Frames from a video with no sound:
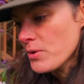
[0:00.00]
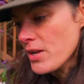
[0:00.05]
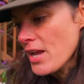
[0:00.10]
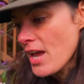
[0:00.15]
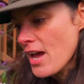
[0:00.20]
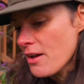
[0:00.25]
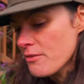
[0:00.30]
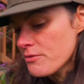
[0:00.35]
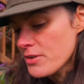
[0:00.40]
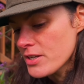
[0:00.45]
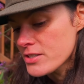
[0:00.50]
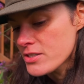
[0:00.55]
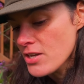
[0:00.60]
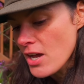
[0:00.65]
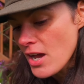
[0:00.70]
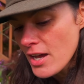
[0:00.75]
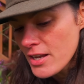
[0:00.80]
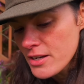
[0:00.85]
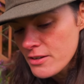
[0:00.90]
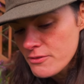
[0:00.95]
We have a
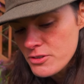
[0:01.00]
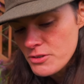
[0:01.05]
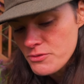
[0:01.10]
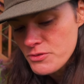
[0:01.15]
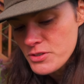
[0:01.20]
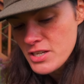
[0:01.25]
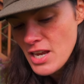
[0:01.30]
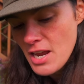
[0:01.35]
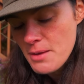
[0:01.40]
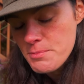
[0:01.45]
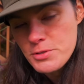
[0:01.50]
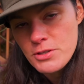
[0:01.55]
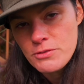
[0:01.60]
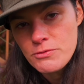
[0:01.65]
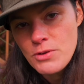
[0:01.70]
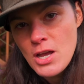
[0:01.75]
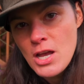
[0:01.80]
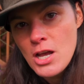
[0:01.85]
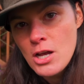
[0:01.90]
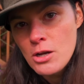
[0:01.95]
ton of different types
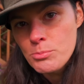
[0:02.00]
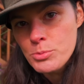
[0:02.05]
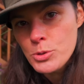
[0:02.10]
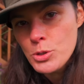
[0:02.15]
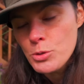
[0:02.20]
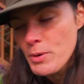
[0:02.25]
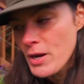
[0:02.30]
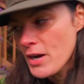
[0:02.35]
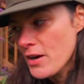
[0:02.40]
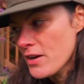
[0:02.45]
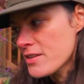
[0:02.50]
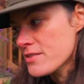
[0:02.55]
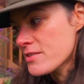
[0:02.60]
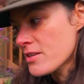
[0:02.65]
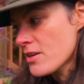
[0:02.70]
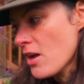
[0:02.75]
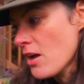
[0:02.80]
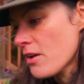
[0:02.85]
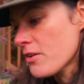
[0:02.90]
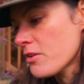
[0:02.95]
of blueberries
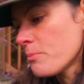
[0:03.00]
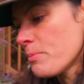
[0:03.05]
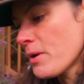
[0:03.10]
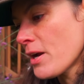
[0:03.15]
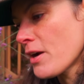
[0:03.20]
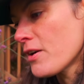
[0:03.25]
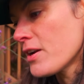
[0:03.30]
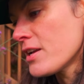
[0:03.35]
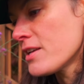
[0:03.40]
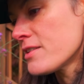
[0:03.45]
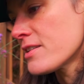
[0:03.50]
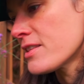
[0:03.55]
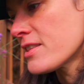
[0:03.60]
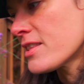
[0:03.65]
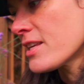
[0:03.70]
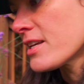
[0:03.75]
and huckleberries and